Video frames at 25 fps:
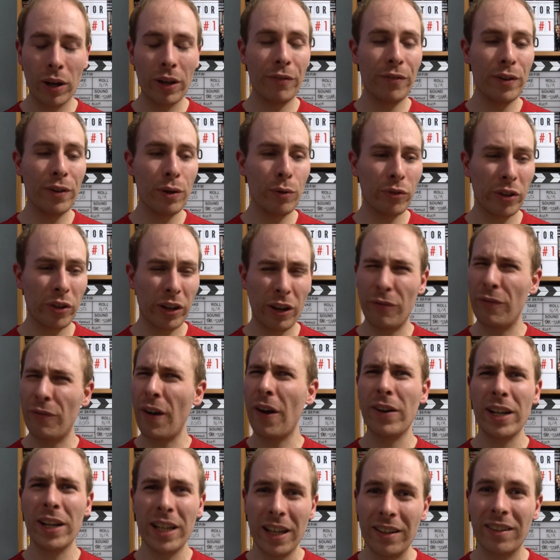It feels like a
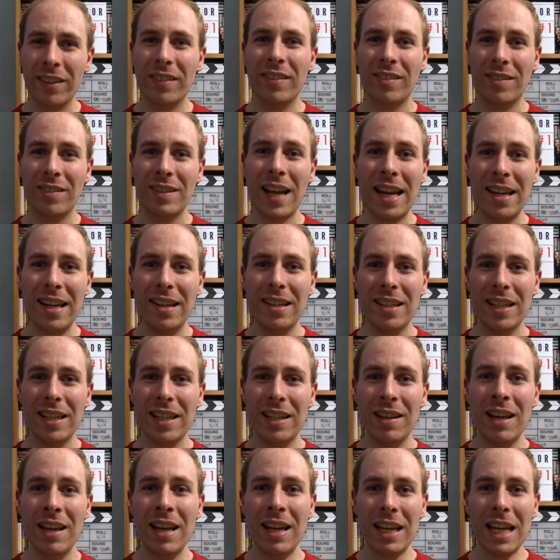very
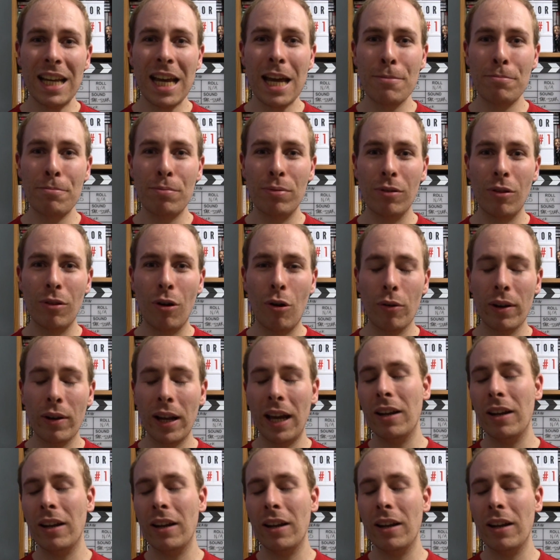extended epilogue,